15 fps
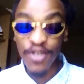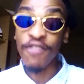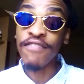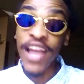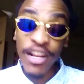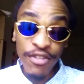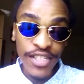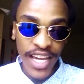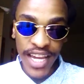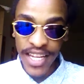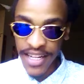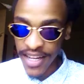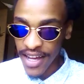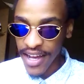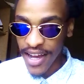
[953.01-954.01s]
Your value
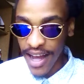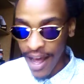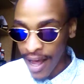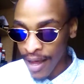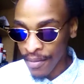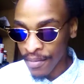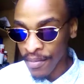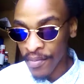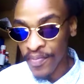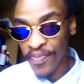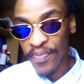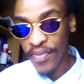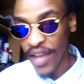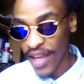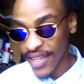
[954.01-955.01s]
chain,
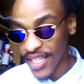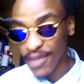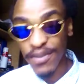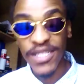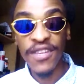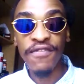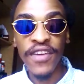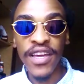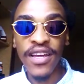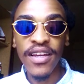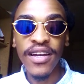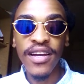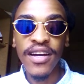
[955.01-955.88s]
the specific